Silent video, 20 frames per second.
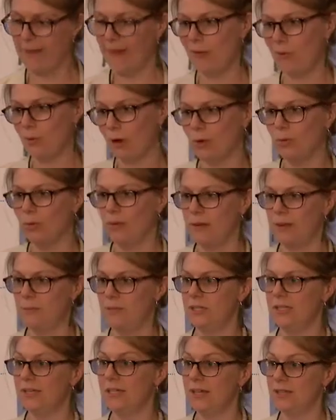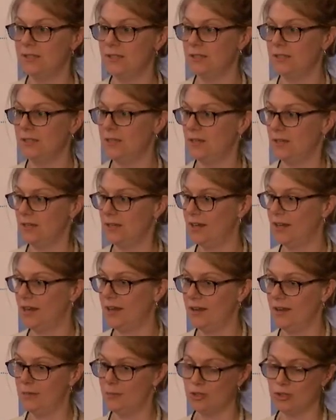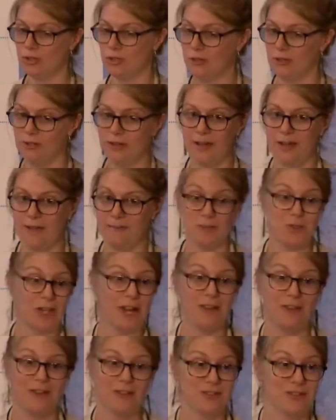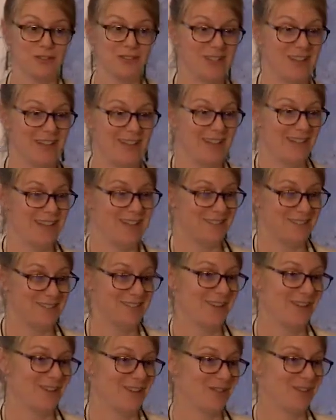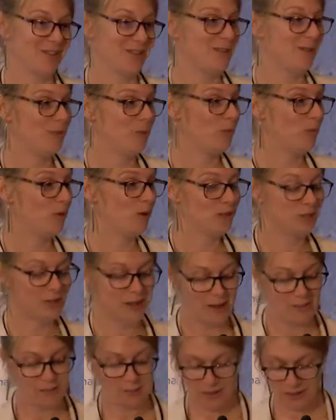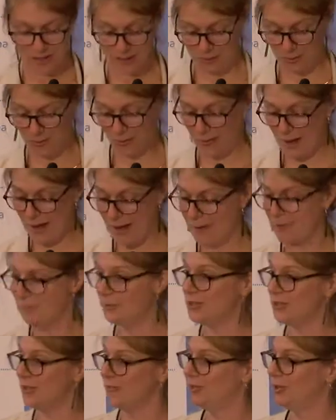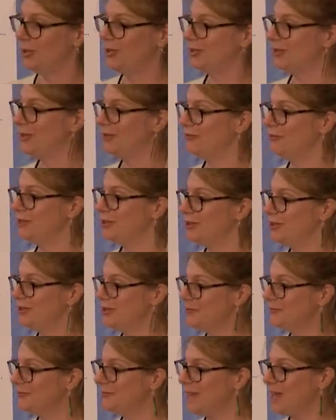that work will then be tested and I'm sure challenged in our December workshop, which I'm really looking forward to.